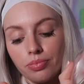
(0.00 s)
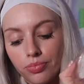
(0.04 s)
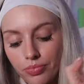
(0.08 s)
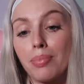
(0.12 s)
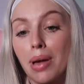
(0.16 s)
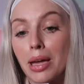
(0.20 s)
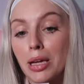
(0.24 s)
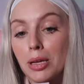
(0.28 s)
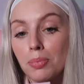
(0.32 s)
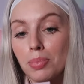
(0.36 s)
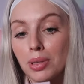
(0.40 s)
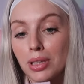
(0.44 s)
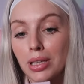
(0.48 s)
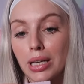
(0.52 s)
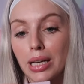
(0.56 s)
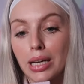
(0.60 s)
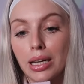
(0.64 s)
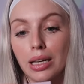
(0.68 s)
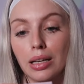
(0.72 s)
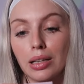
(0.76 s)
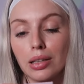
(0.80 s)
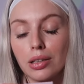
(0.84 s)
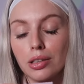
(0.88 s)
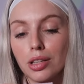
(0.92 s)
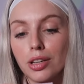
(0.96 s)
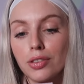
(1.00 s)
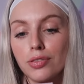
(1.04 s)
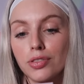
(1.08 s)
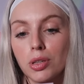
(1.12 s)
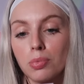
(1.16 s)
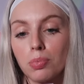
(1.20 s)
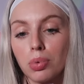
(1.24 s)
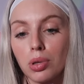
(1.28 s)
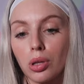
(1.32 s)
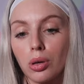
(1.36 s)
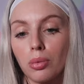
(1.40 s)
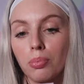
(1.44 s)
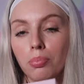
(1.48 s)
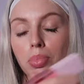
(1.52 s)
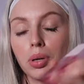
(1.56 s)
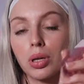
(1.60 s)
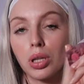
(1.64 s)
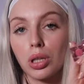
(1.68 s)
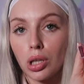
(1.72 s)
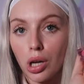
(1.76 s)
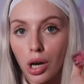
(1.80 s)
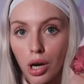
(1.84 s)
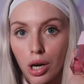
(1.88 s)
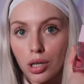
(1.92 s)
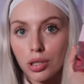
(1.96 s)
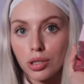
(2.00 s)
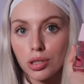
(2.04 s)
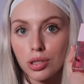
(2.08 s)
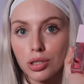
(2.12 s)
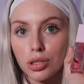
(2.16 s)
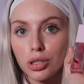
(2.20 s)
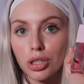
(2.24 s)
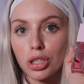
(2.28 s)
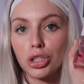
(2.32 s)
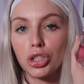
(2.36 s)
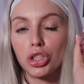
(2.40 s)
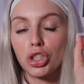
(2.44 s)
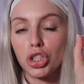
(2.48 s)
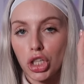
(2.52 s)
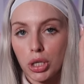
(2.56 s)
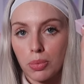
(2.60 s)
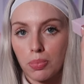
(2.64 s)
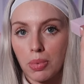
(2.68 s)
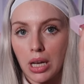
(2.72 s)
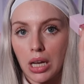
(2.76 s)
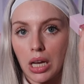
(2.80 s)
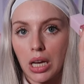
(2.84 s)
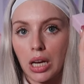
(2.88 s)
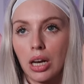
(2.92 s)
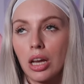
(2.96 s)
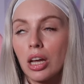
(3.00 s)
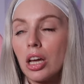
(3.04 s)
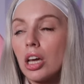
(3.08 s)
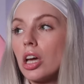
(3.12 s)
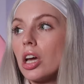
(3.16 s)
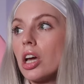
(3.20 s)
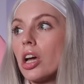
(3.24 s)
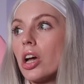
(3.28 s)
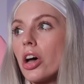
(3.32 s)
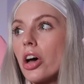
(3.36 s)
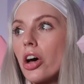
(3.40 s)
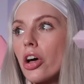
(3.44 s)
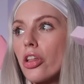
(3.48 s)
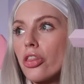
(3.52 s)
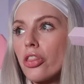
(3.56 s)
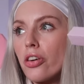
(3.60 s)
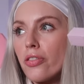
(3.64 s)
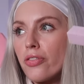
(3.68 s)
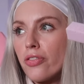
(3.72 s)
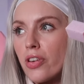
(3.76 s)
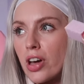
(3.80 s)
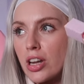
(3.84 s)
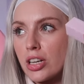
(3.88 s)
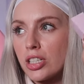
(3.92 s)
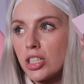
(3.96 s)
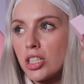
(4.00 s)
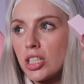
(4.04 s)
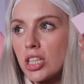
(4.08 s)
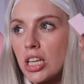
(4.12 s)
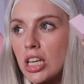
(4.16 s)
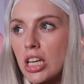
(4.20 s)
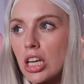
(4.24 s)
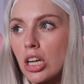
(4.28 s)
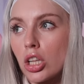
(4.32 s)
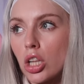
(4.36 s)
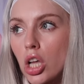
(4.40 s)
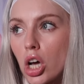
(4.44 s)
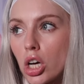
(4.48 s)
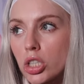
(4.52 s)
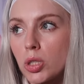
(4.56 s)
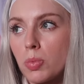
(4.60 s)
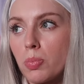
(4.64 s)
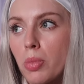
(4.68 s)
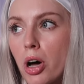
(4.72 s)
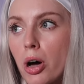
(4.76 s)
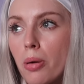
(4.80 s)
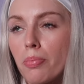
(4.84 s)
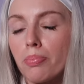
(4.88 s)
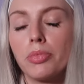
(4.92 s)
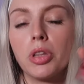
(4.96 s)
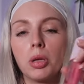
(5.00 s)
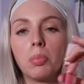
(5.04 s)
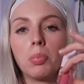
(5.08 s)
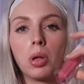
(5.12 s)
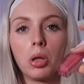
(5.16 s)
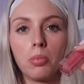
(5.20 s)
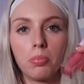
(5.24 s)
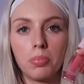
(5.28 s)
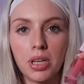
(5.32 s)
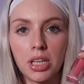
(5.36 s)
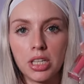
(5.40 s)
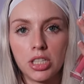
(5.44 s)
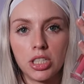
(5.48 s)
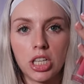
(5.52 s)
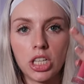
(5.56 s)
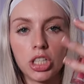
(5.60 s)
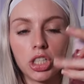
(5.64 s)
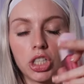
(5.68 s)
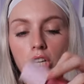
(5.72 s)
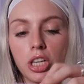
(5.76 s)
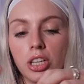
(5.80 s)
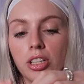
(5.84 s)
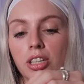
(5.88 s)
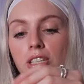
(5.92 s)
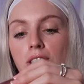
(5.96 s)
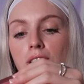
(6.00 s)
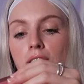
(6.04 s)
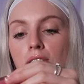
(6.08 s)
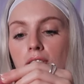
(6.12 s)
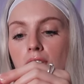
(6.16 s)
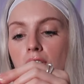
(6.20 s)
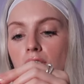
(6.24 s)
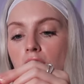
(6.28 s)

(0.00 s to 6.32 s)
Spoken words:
Maybelline Lift a Plump Gloss is duping the Fenty Gloss Balm, the plumping edition. This is